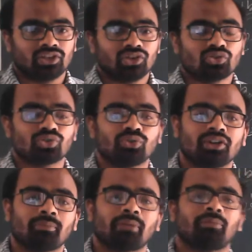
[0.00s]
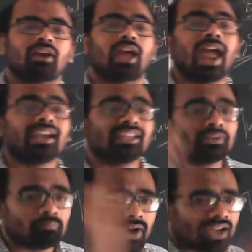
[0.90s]
You should remember. And
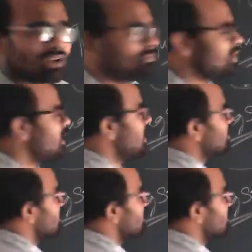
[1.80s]
in bulb, there